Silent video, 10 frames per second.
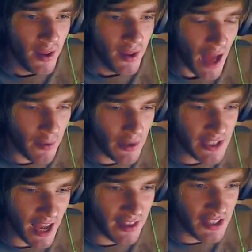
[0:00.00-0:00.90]
I wish I
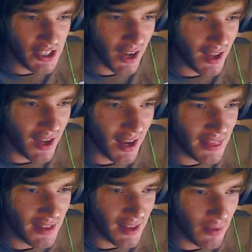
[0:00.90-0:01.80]
had the shotgun. I think
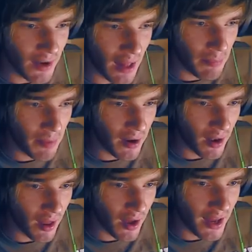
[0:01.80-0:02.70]
that would help out a
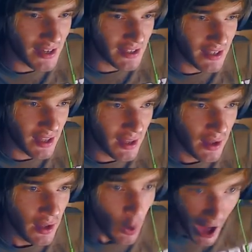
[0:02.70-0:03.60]
lot, actually.
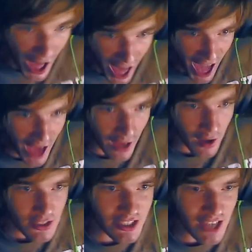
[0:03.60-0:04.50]
Ah!
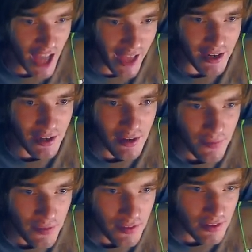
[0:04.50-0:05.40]
Shit!
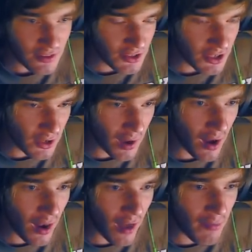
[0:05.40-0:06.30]
Drool all
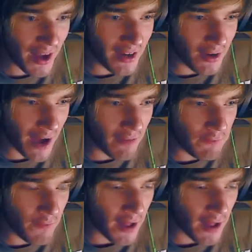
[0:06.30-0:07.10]
over my new outfit.